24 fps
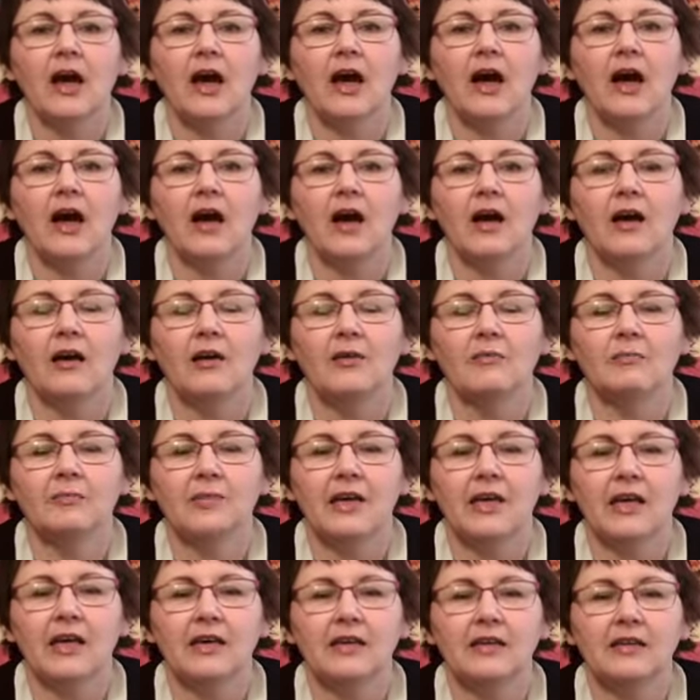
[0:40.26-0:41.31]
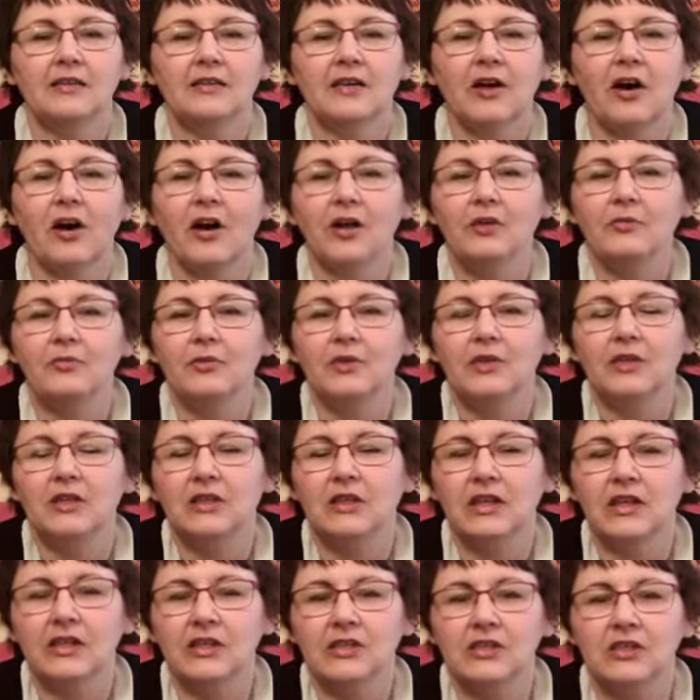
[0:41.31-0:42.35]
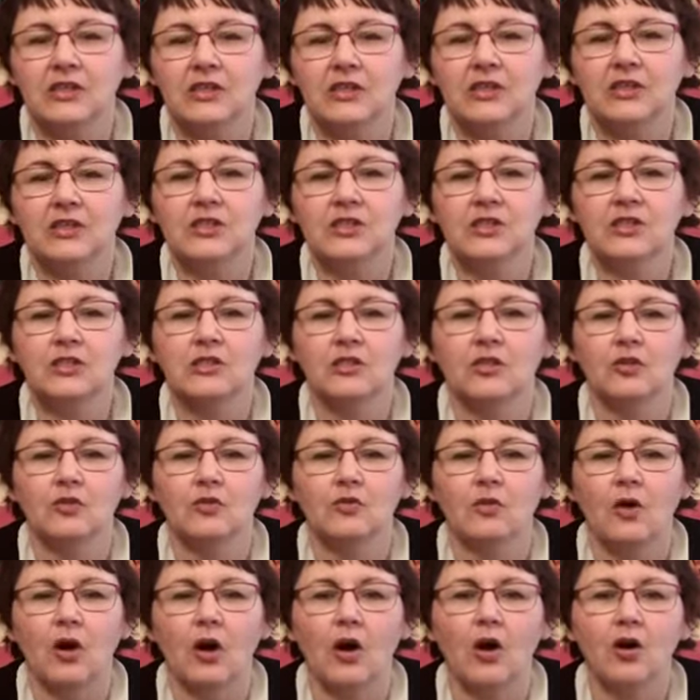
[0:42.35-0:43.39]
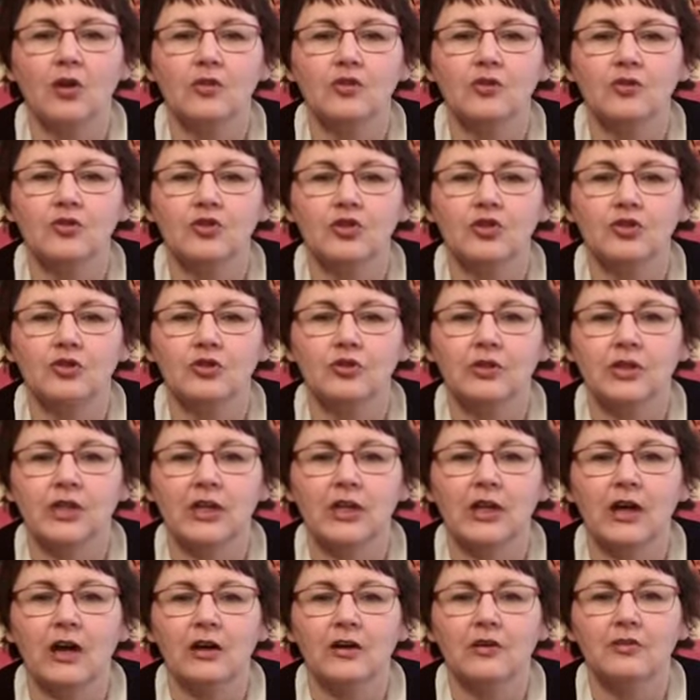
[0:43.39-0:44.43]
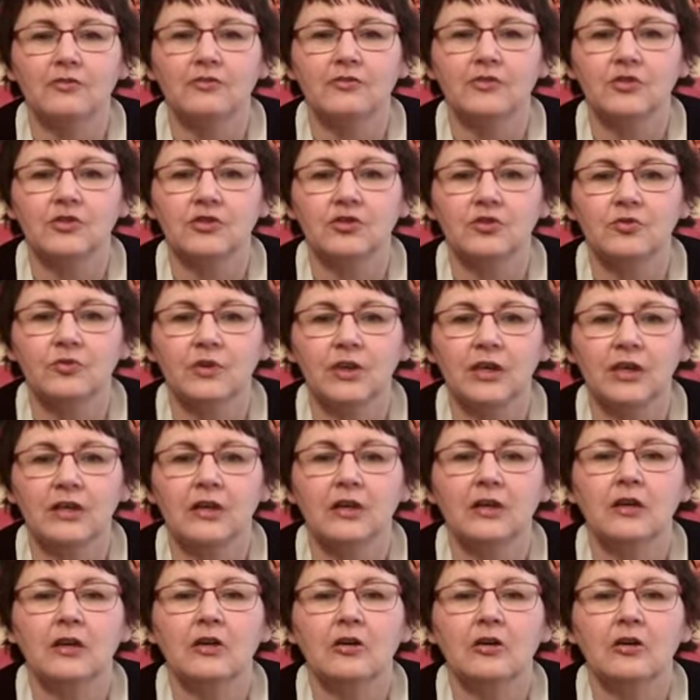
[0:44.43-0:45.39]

And I would like to continue on the journey of doing